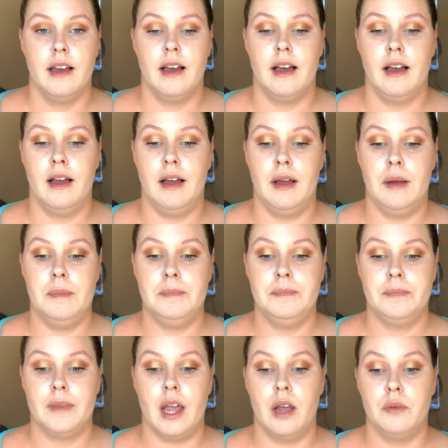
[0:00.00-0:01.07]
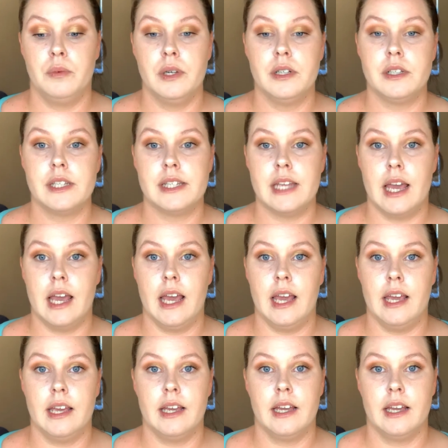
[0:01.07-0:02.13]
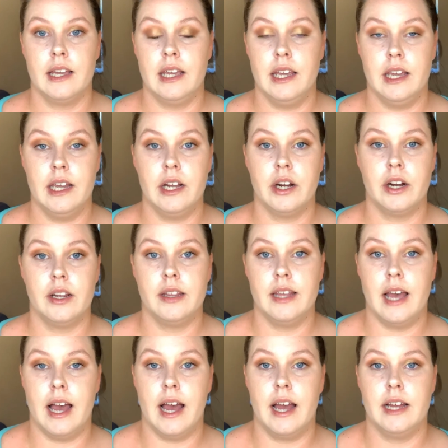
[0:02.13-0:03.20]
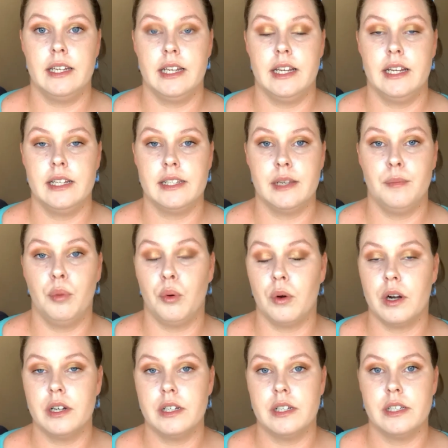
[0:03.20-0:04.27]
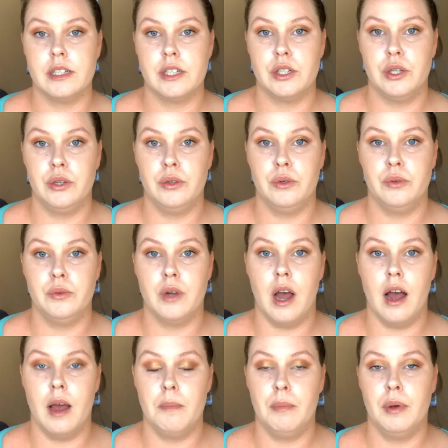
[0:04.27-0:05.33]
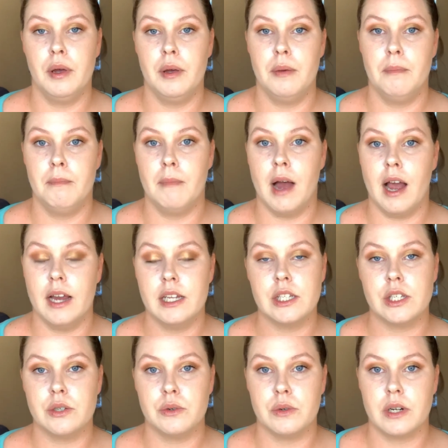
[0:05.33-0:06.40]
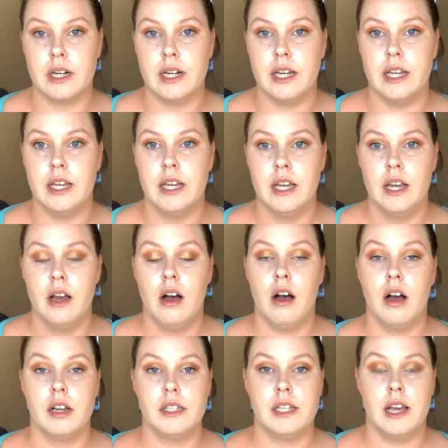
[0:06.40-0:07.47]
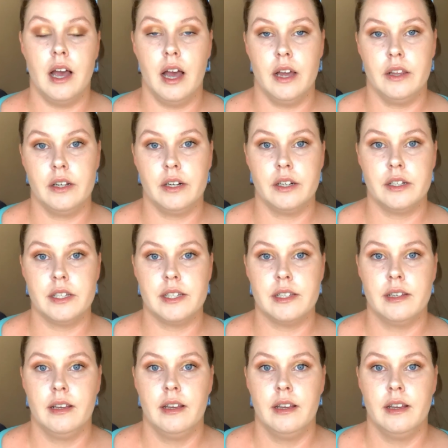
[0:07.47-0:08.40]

I will say here that it is important to not put my story onto others.